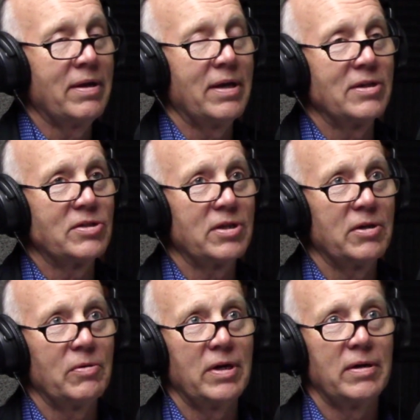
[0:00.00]
And
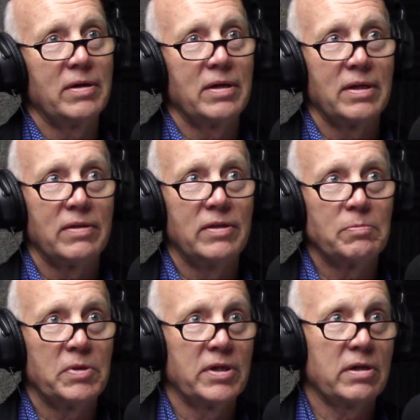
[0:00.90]
so this
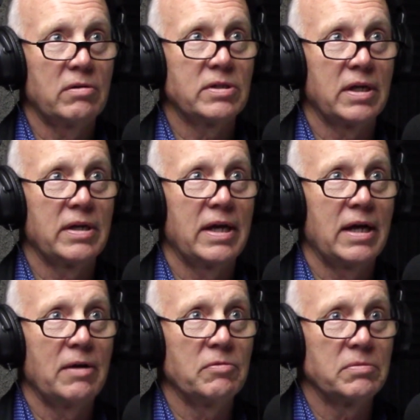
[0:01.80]
particular Sunday,
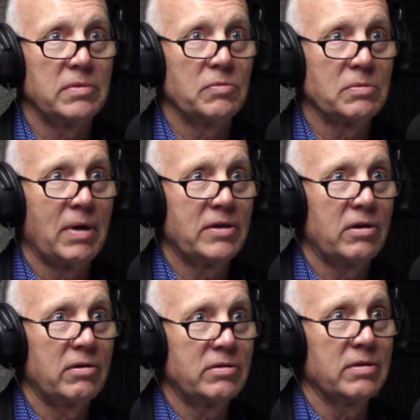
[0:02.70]
it was my
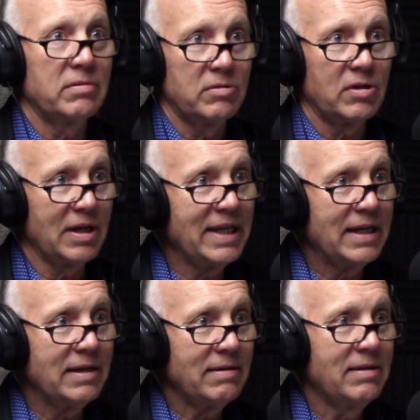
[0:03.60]
turn to lead
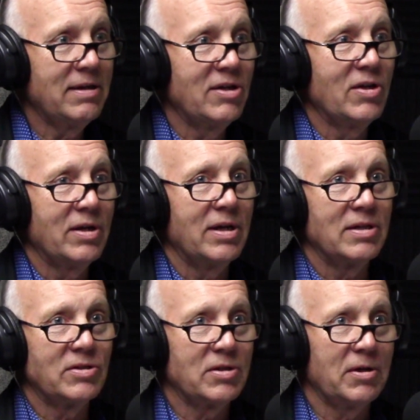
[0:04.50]
it.
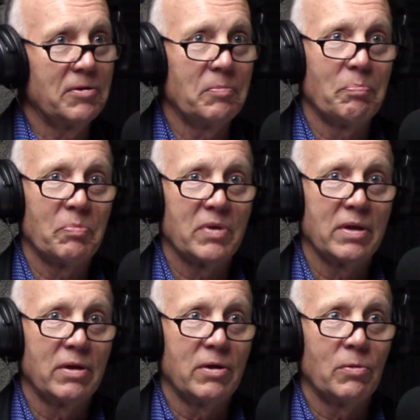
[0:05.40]
And so
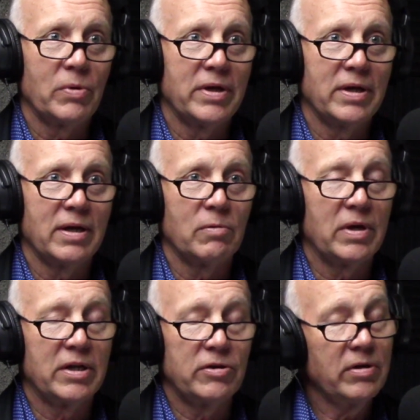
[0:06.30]

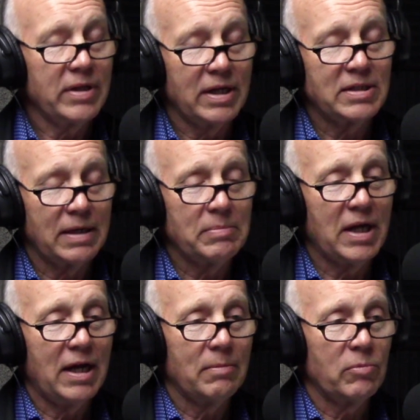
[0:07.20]
and during that same
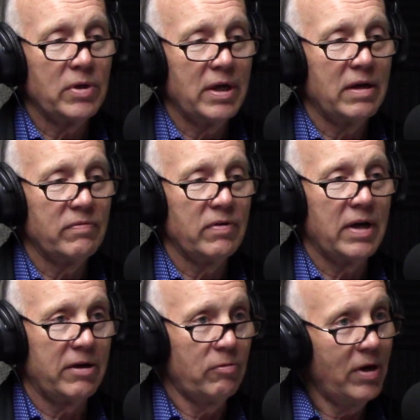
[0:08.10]
time, we have
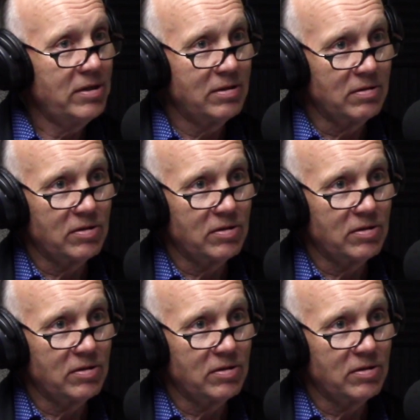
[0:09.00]
adoration.